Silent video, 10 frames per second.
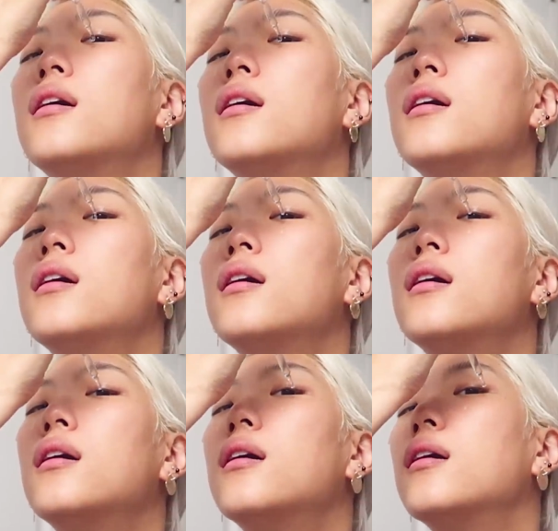
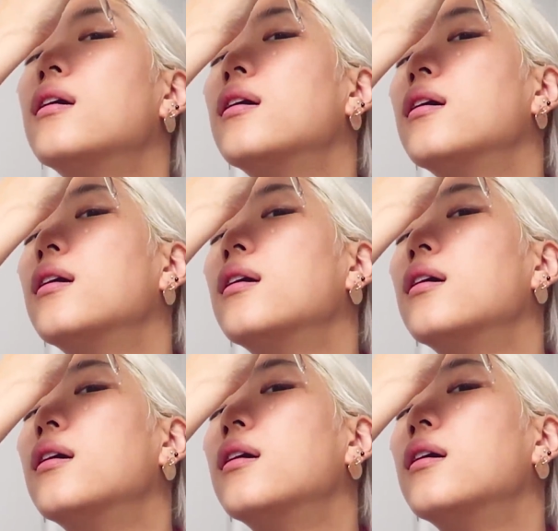
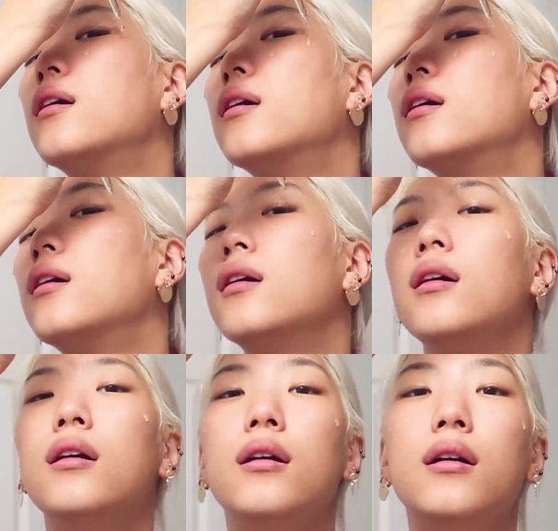
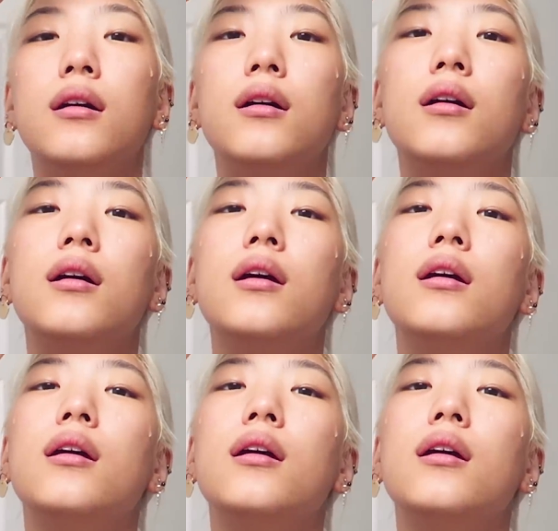No one is speaking in this clip.